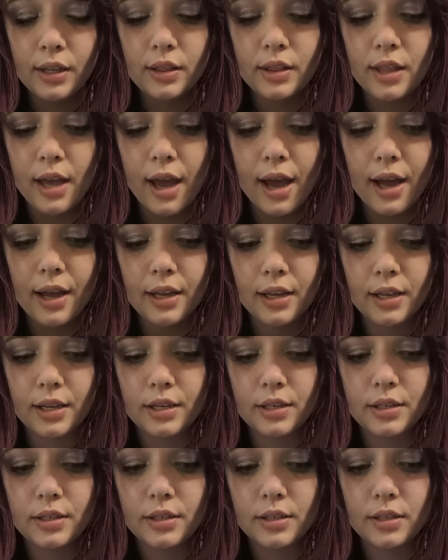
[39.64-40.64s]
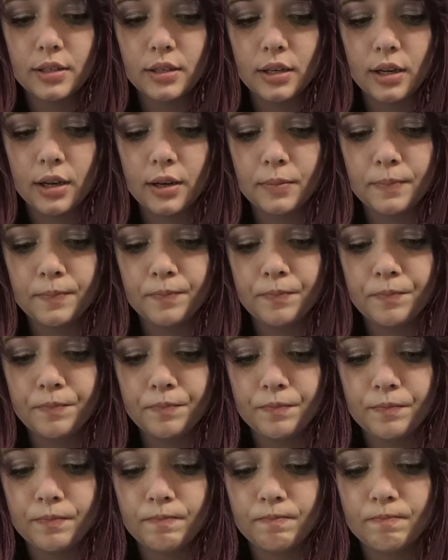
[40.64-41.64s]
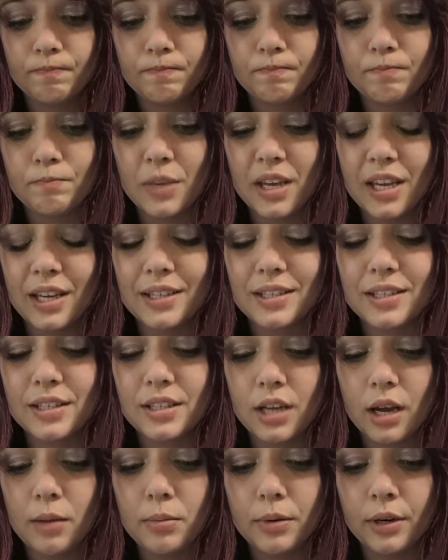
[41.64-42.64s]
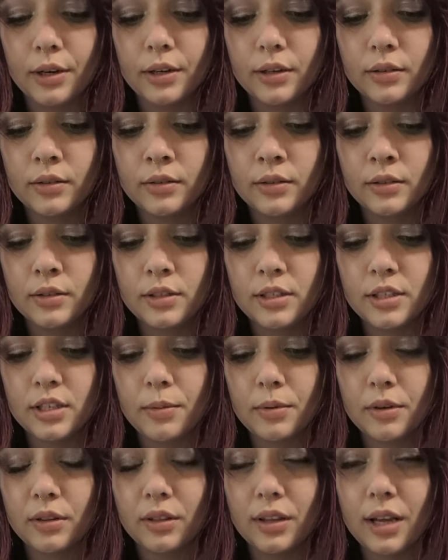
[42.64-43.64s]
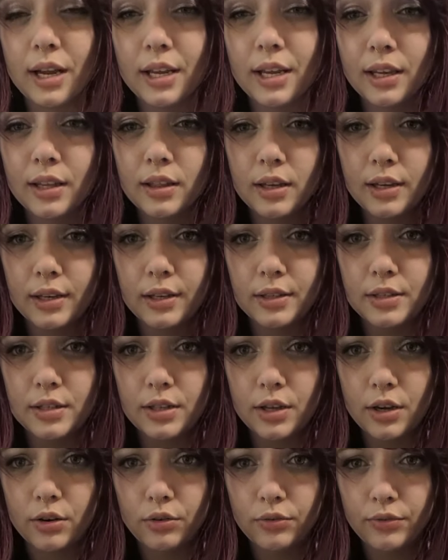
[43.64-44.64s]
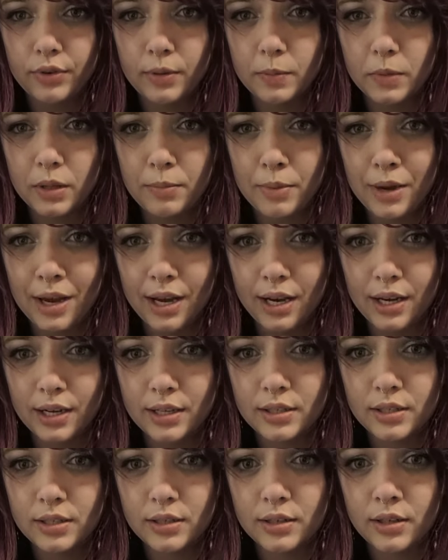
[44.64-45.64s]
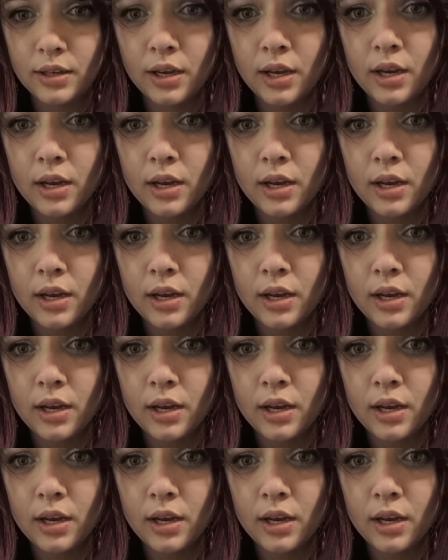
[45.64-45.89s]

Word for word: That is um, being stubborn, stubborn, letting things go from the past.